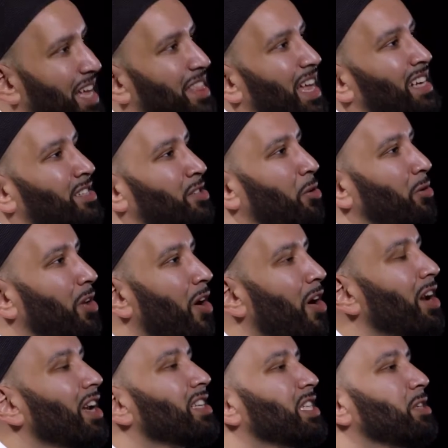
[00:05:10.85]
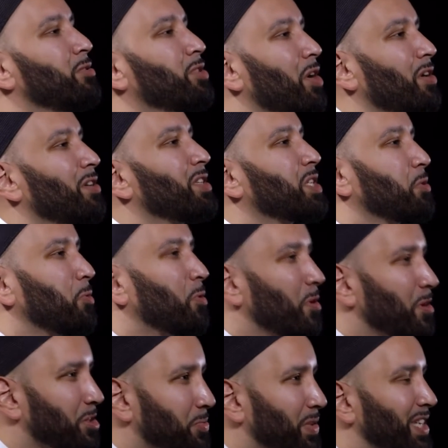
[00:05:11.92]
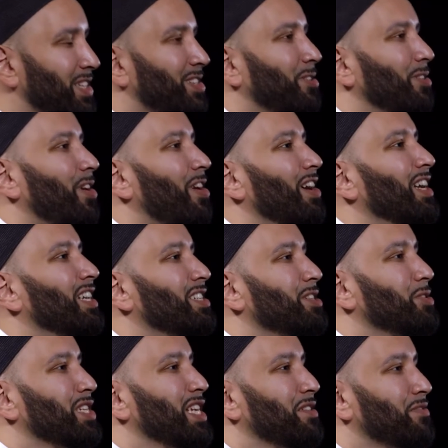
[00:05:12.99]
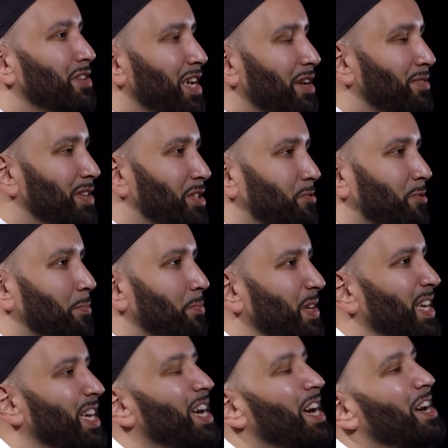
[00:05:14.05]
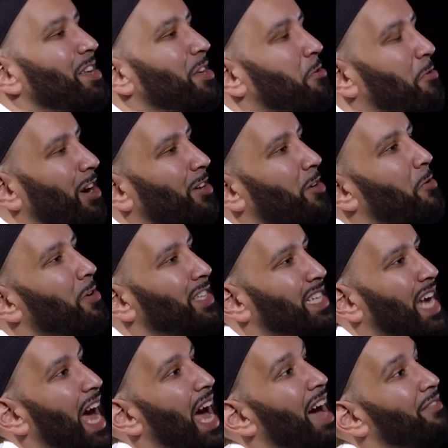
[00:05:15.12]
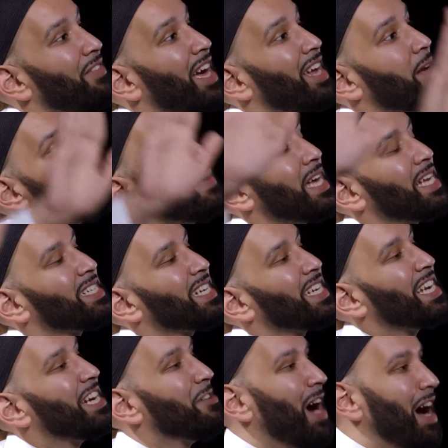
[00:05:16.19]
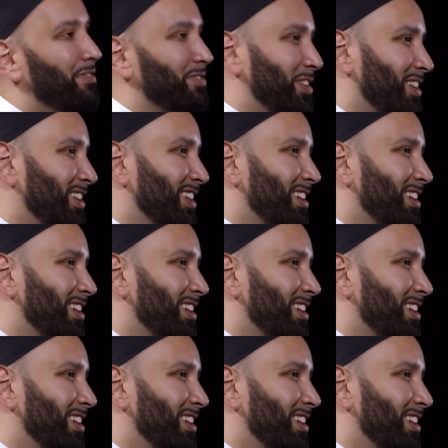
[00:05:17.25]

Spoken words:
that so long as you turn towards me, so long as you seek forgiveness from me, you are going to have an amazing hereafter,